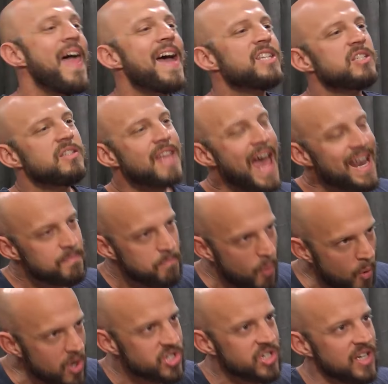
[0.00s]
that's that
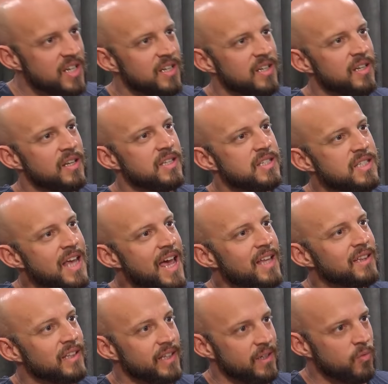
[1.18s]
portion is
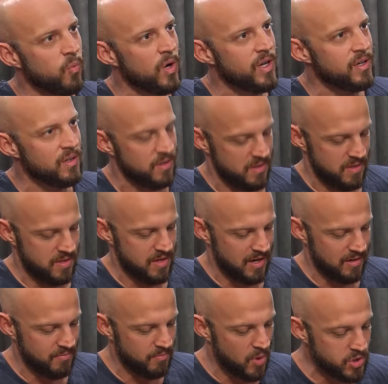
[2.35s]
sadly what
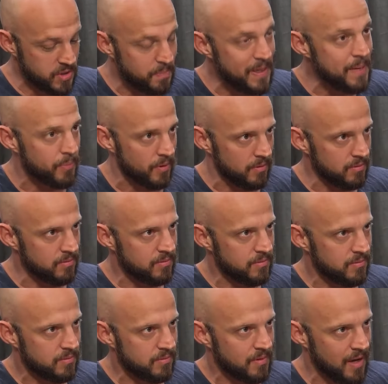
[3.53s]
most people,
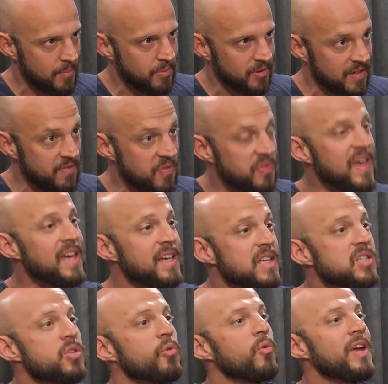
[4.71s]
I believe, think
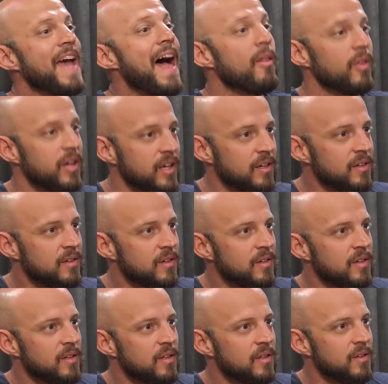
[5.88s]
is the reality.
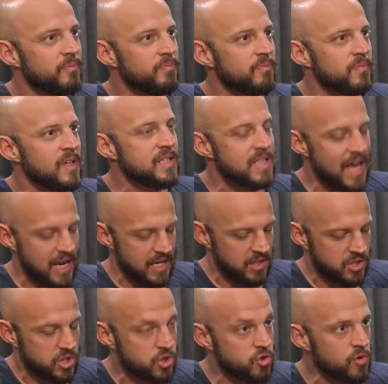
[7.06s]
Yeah, is that
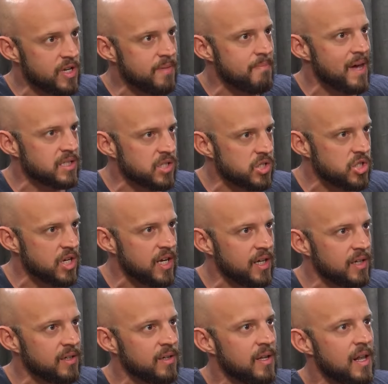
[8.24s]
extreme
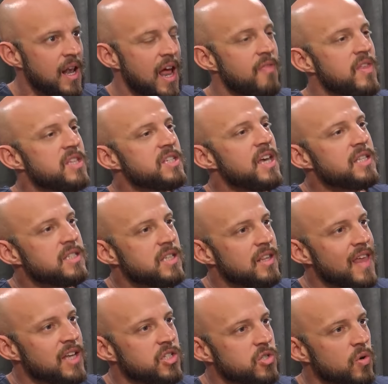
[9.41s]
messaging, and this gets to
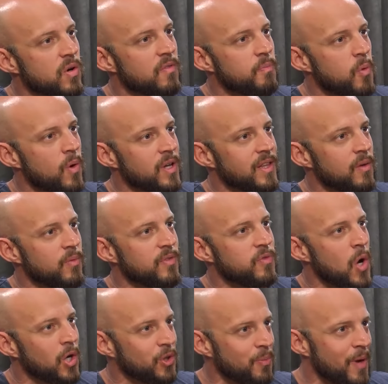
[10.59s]
that sort of point that we've
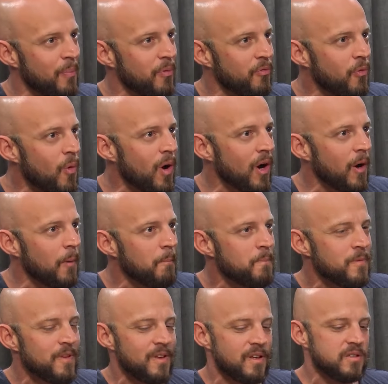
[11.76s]
talked about before,
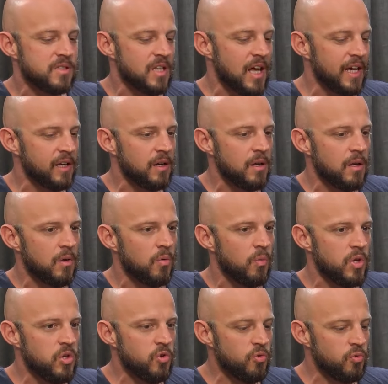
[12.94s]
is like
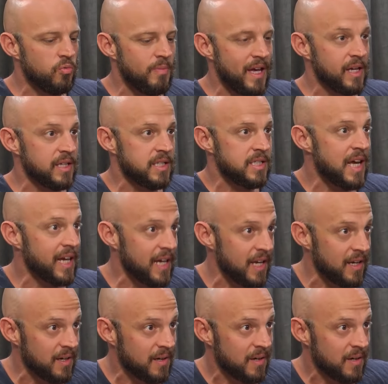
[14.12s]
when you make a ticket